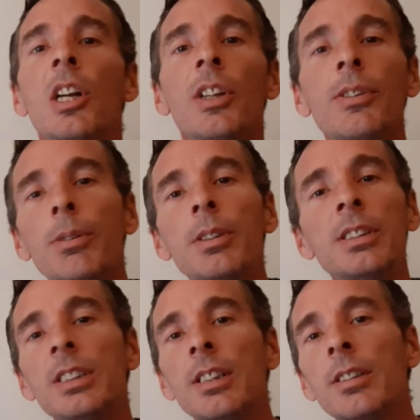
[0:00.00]
through
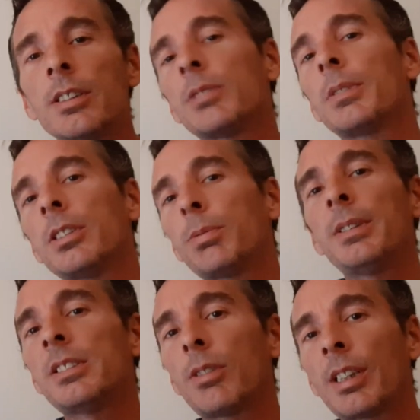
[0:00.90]
his years with the
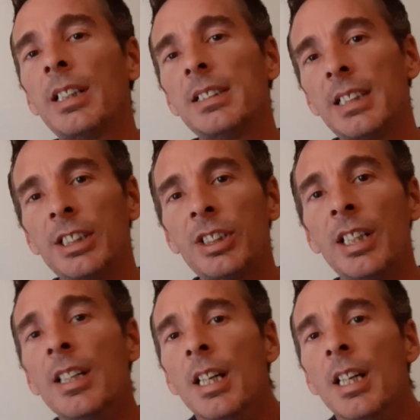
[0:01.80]
Twins organization,